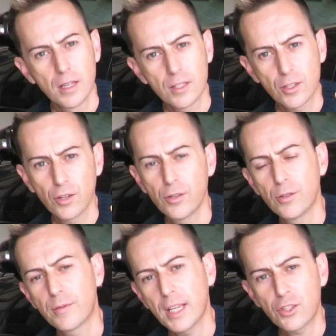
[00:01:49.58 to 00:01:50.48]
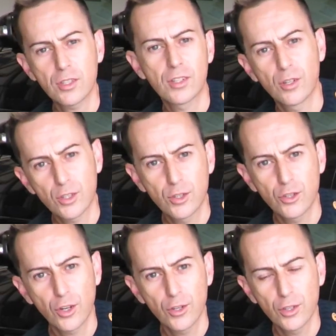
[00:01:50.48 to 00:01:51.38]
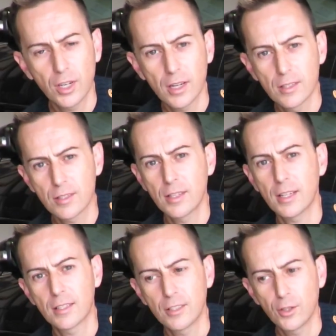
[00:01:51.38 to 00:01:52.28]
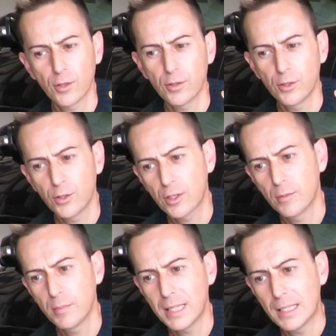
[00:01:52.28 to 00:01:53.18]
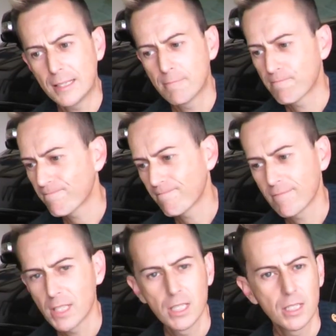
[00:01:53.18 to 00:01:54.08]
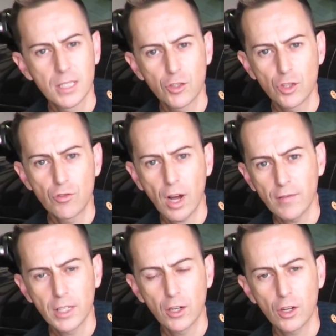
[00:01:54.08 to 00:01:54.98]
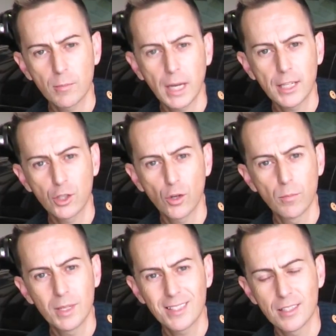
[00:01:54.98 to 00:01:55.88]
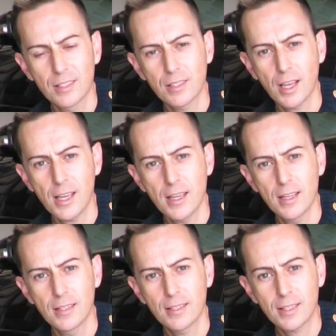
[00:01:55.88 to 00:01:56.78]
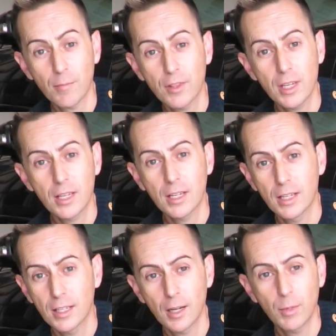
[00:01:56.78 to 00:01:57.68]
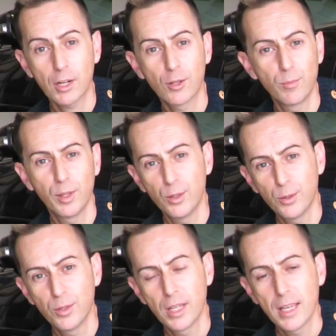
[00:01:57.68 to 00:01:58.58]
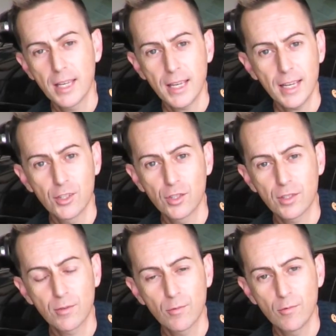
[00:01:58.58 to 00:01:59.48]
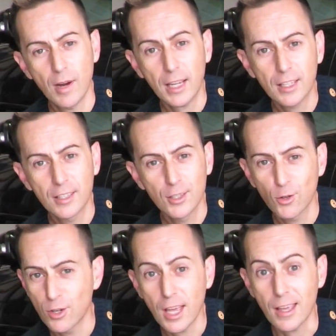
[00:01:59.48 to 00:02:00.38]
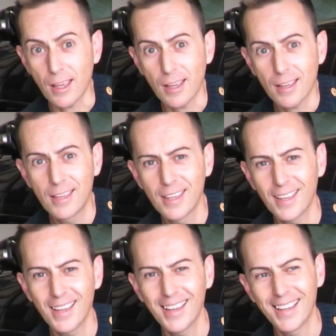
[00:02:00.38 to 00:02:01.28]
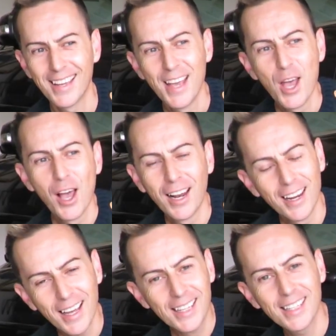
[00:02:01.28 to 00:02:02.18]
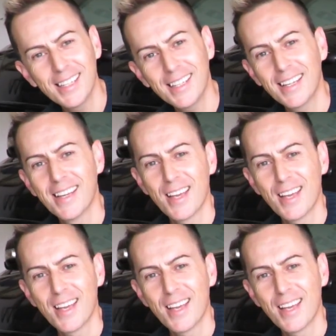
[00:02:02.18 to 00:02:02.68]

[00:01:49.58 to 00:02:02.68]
So that just goes to show you guys that, you know, you can be just driving along minding your own business and something can come out of the blue and just wreck your day. Luckily